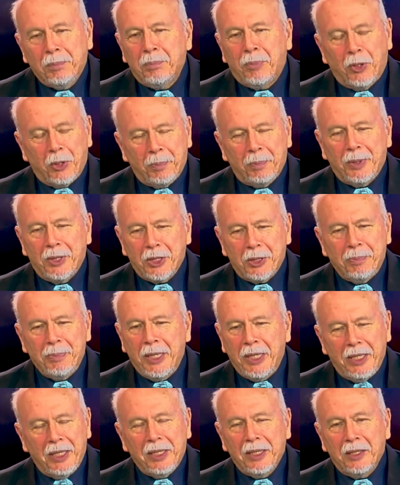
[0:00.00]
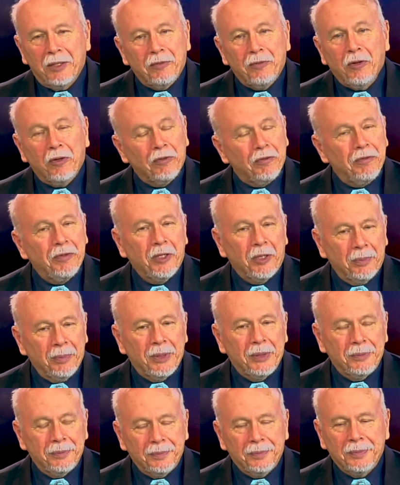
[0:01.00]
Purpose, meaning, and
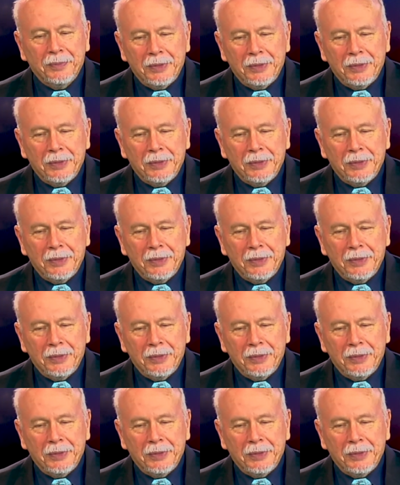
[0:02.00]
fulfillment.